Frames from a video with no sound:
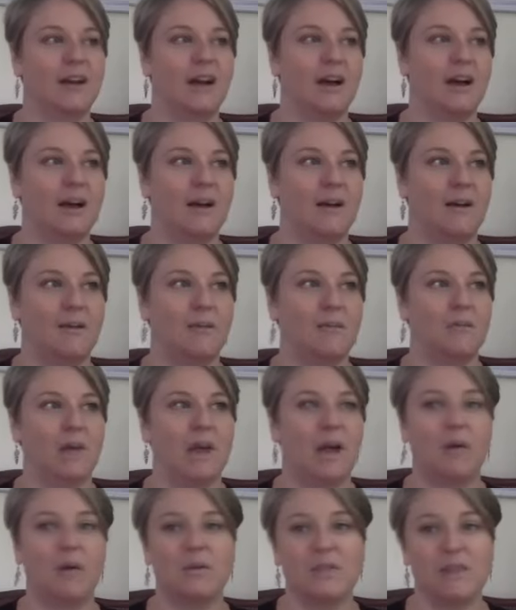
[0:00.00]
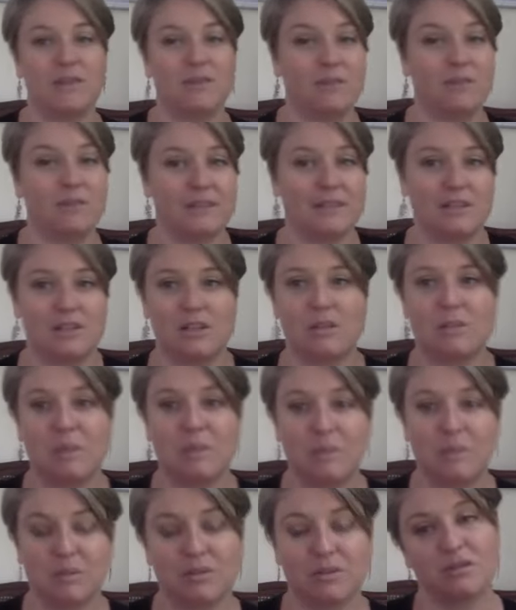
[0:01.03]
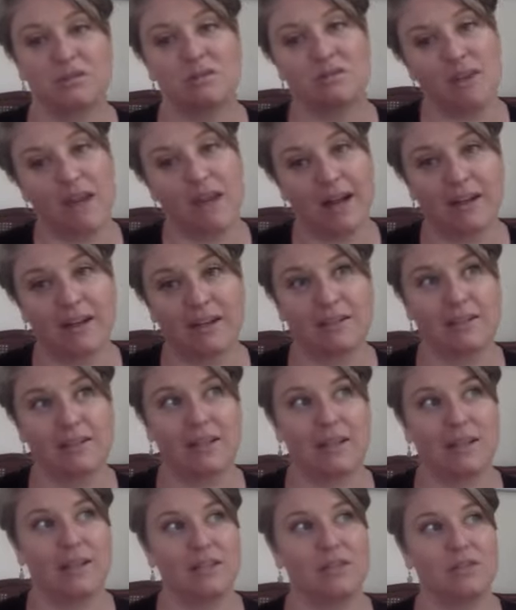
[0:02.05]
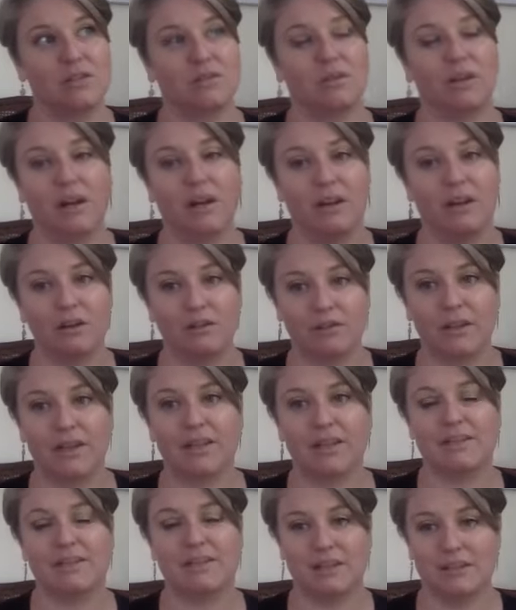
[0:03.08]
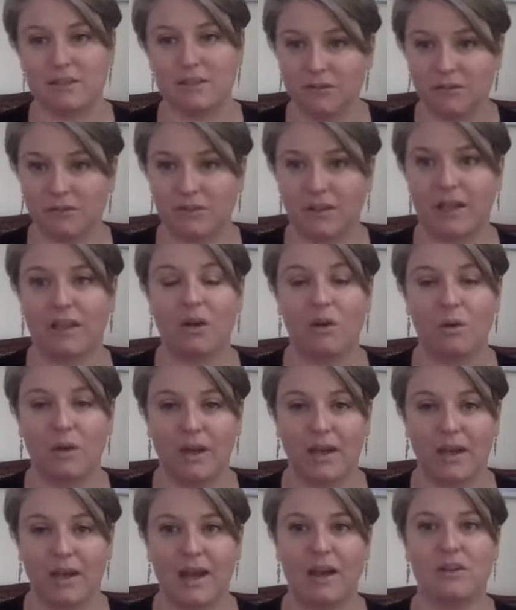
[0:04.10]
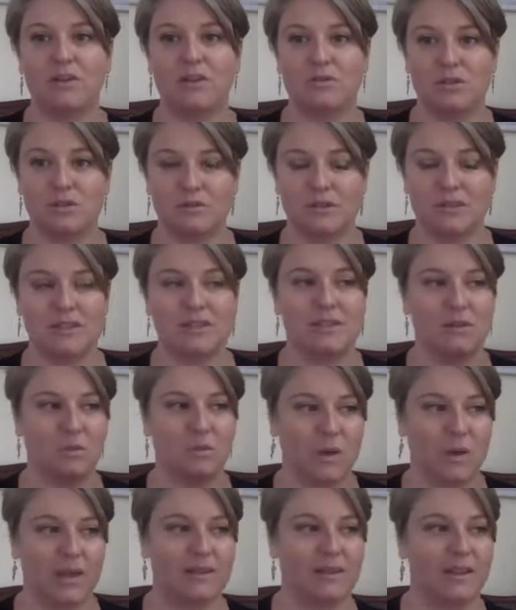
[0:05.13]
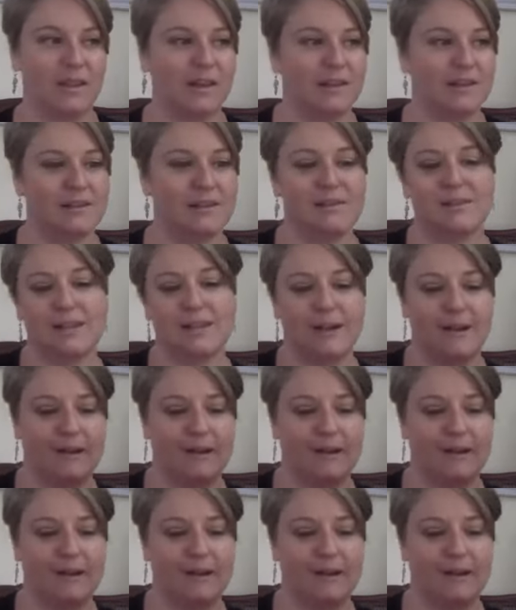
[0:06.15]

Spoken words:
I would definitely suggest people to do that because that gives you kind of like a sense of like, okay, how do you do this in a way that is